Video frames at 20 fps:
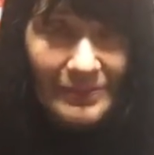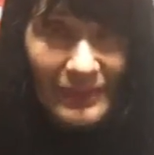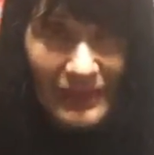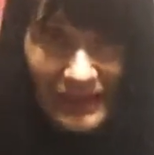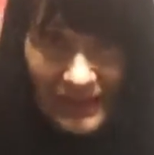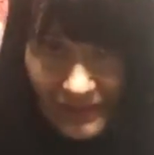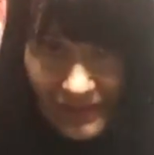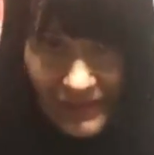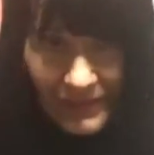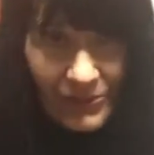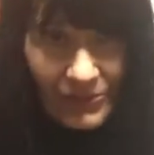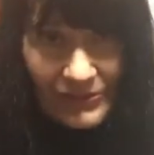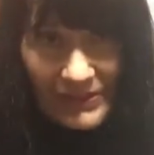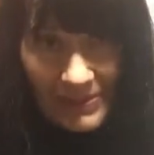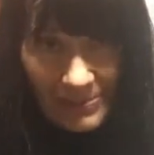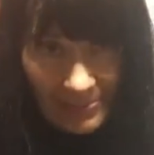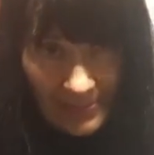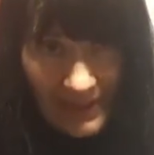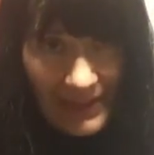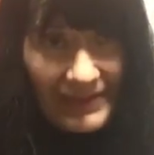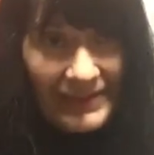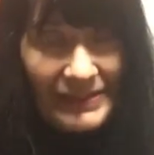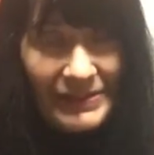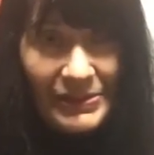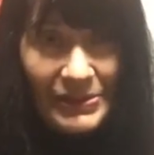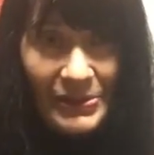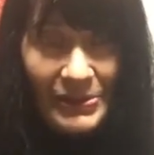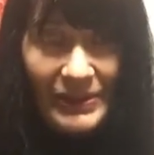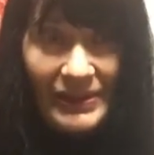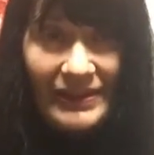level of the
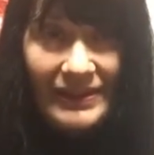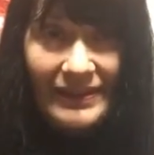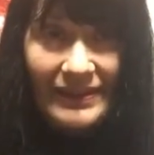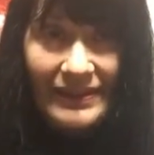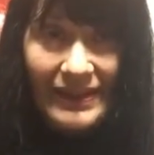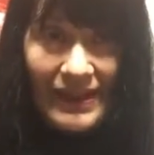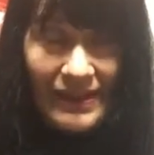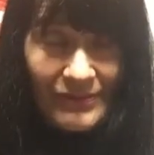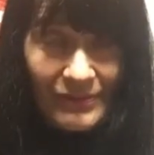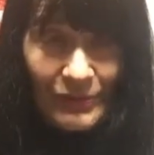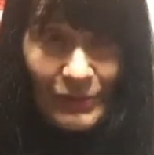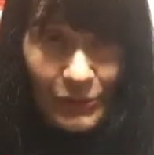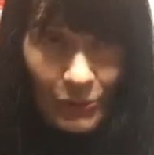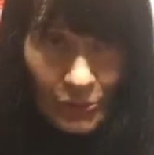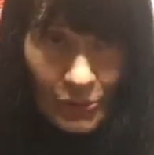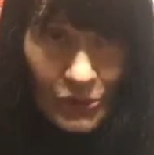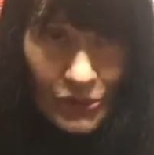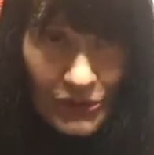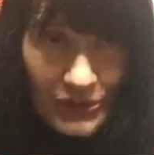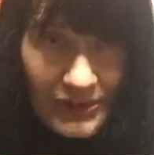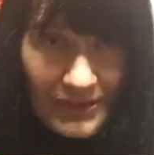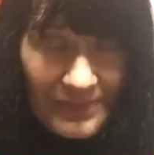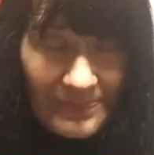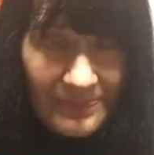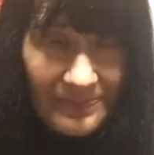planetary evolution.